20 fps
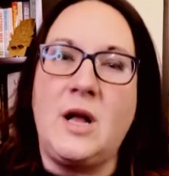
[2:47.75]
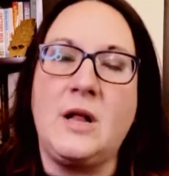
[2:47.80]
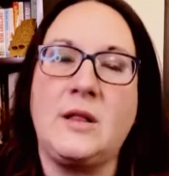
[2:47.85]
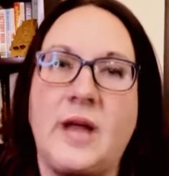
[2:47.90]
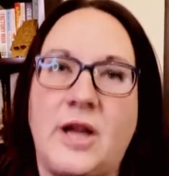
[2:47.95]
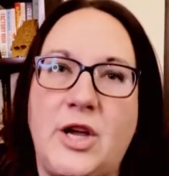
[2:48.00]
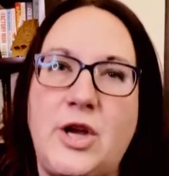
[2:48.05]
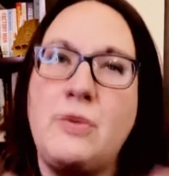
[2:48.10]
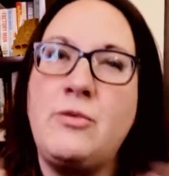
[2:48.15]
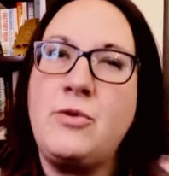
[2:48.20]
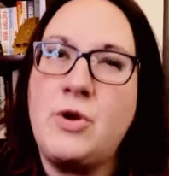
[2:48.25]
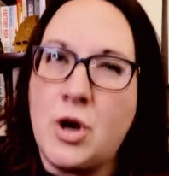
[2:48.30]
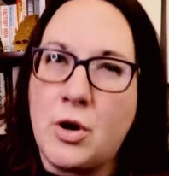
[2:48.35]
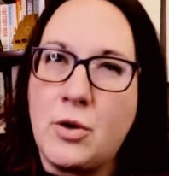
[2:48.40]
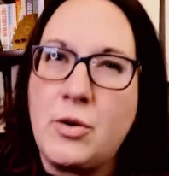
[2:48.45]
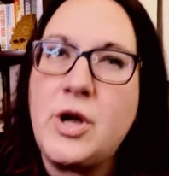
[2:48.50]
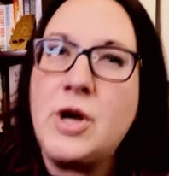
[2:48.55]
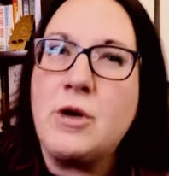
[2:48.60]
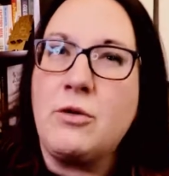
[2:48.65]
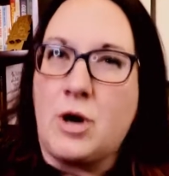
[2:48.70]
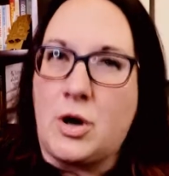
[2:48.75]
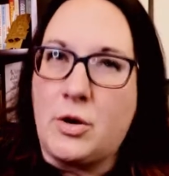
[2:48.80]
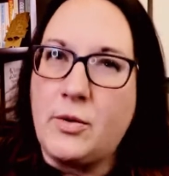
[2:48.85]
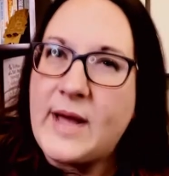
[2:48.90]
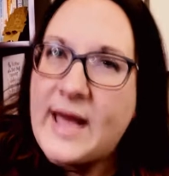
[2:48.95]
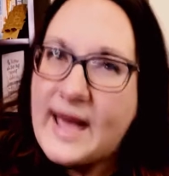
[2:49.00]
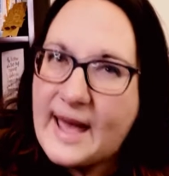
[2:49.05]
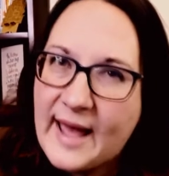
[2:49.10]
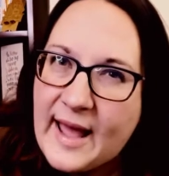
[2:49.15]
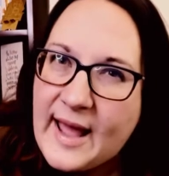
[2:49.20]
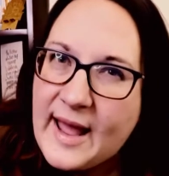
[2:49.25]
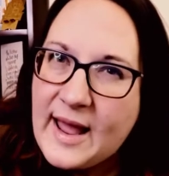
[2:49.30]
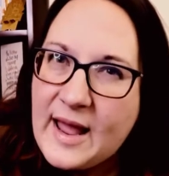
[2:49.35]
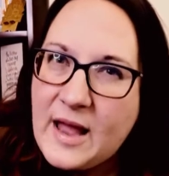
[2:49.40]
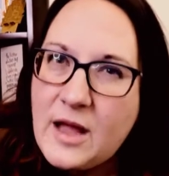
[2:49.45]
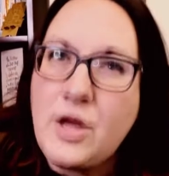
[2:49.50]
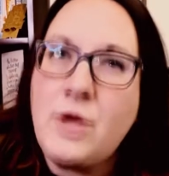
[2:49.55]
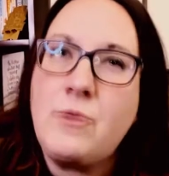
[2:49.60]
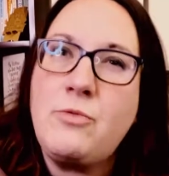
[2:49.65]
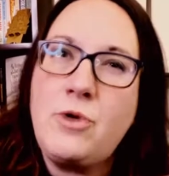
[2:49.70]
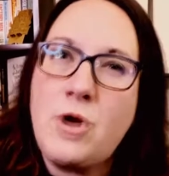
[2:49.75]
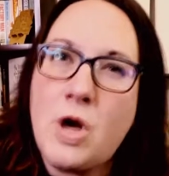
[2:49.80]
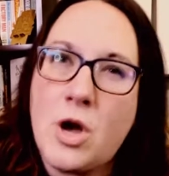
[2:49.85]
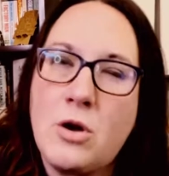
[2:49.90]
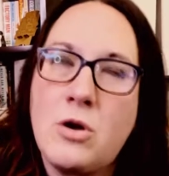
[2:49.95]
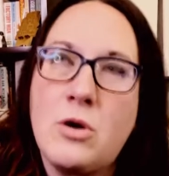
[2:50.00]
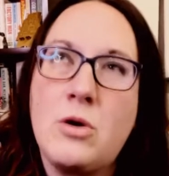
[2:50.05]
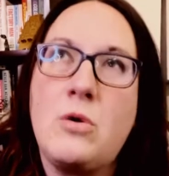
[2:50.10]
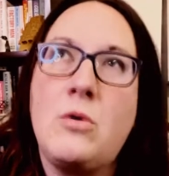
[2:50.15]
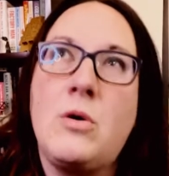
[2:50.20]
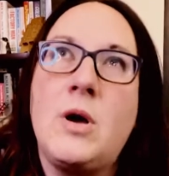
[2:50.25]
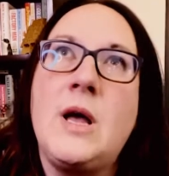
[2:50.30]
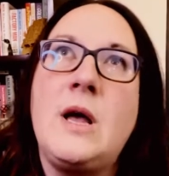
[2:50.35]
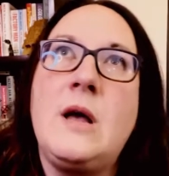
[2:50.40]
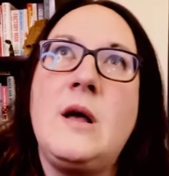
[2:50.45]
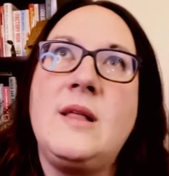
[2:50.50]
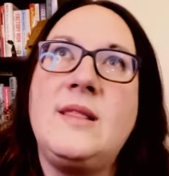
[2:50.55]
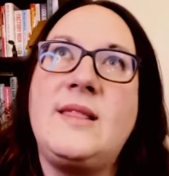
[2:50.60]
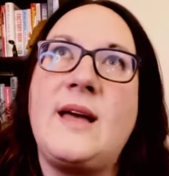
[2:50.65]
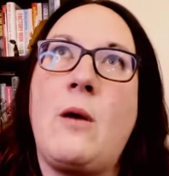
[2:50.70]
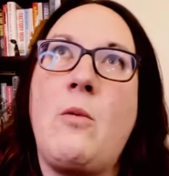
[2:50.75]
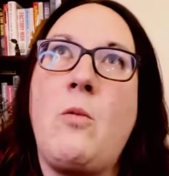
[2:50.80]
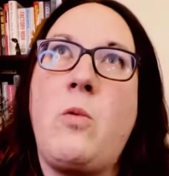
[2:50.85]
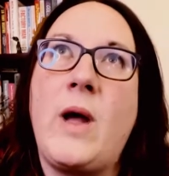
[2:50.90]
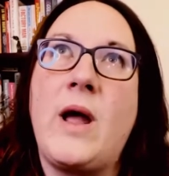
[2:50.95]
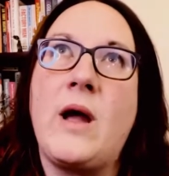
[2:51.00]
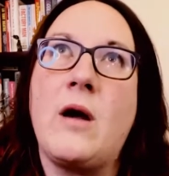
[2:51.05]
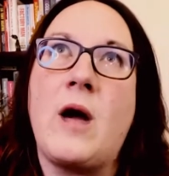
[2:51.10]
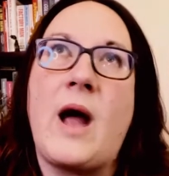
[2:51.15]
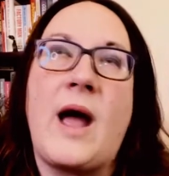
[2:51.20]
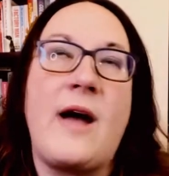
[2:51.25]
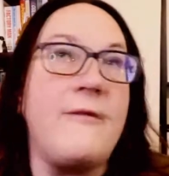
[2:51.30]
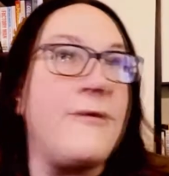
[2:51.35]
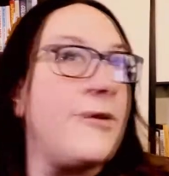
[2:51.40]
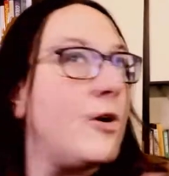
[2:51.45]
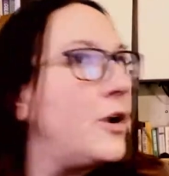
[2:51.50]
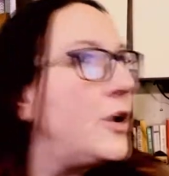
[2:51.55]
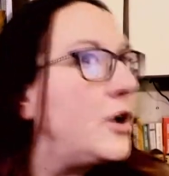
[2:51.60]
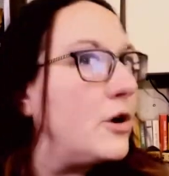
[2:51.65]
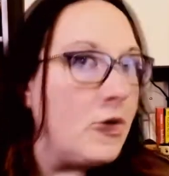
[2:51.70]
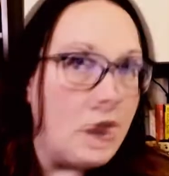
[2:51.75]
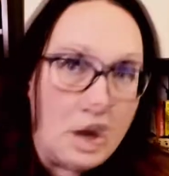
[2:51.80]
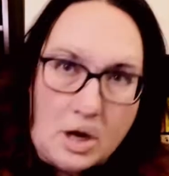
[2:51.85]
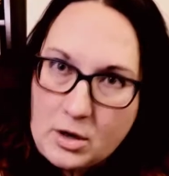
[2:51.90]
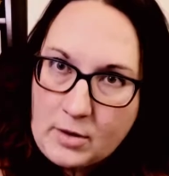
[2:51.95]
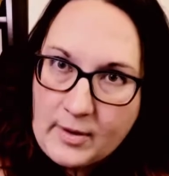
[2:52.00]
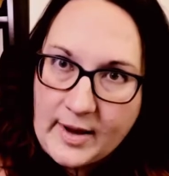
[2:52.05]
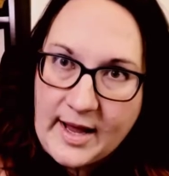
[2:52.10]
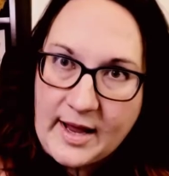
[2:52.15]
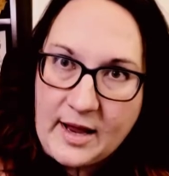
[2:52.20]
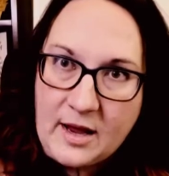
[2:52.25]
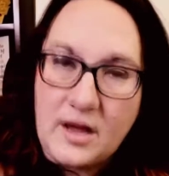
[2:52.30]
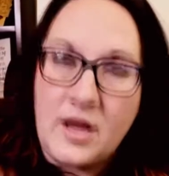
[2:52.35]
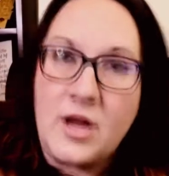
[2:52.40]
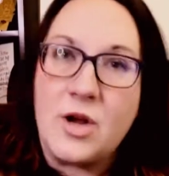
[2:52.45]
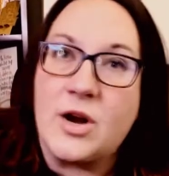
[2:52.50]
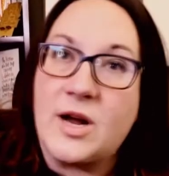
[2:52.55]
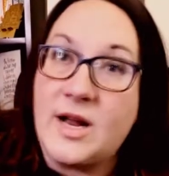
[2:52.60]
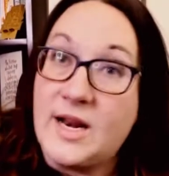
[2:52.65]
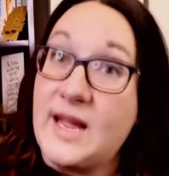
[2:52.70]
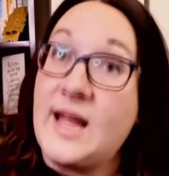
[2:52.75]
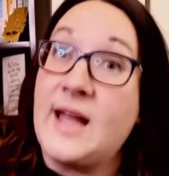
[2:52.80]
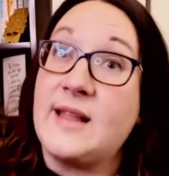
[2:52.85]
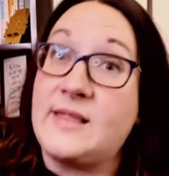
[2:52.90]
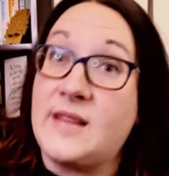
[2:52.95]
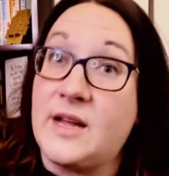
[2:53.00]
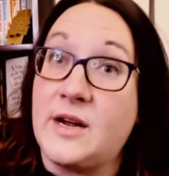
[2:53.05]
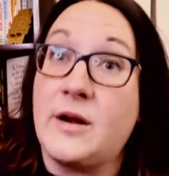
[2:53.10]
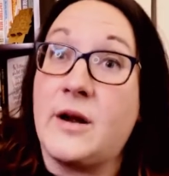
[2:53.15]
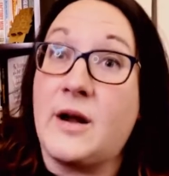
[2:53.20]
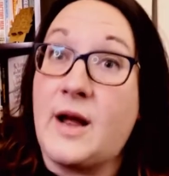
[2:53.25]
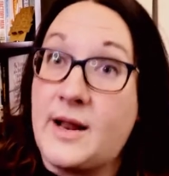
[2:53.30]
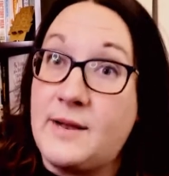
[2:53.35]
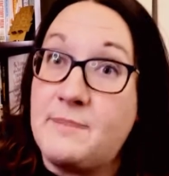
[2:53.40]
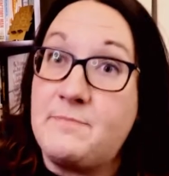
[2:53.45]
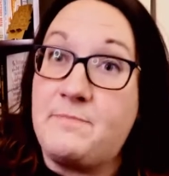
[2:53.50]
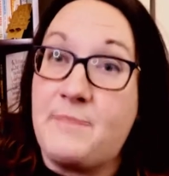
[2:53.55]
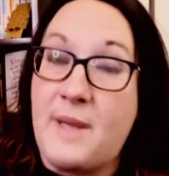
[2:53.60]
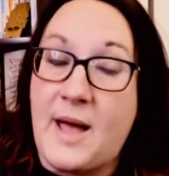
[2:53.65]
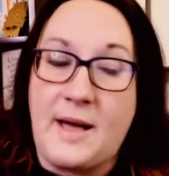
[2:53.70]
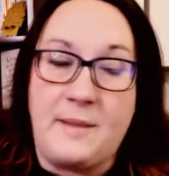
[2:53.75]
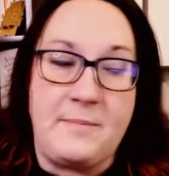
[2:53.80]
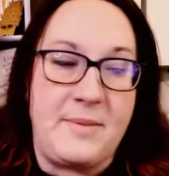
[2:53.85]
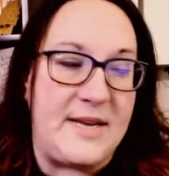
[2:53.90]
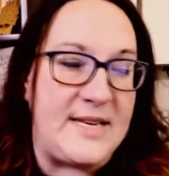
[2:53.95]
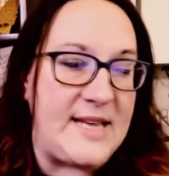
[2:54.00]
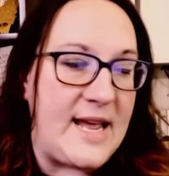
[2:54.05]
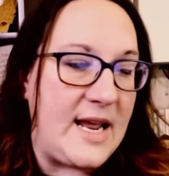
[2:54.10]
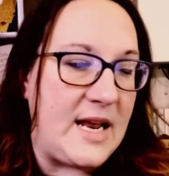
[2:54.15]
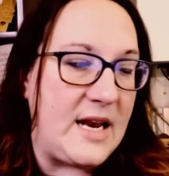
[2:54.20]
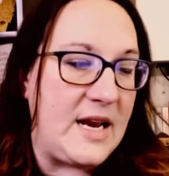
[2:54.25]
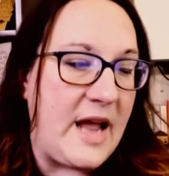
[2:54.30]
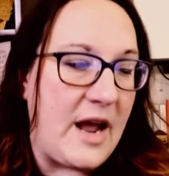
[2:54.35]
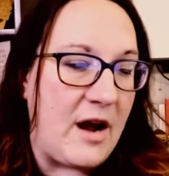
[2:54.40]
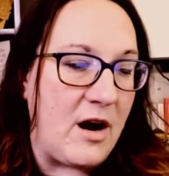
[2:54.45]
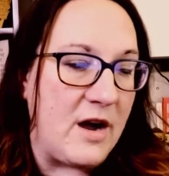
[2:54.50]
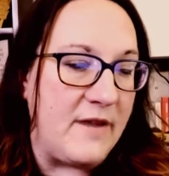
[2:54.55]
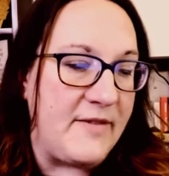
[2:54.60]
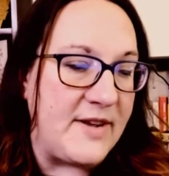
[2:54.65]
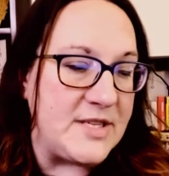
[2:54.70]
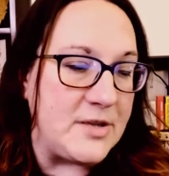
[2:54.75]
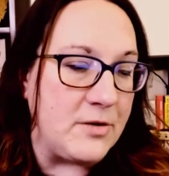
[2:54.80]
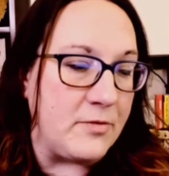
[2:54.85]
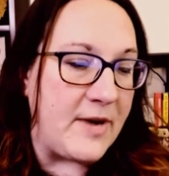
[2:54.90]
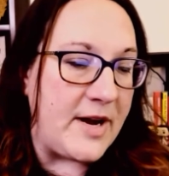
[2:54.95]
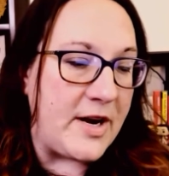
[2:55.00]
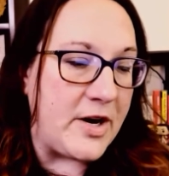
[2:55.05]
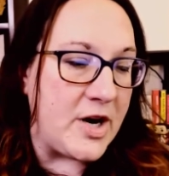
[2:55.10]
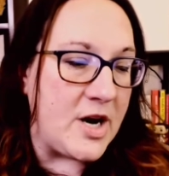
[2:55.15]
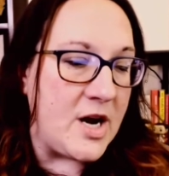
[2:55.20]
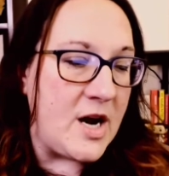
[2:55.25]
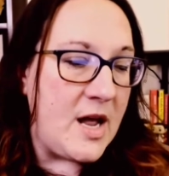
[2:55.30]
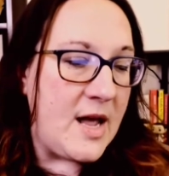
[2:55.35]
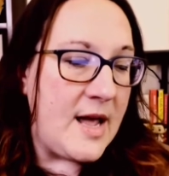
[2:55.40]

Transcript: Like, you know you're okay. You know that wherever you're going, you're going to get there and be taken care of as a reader.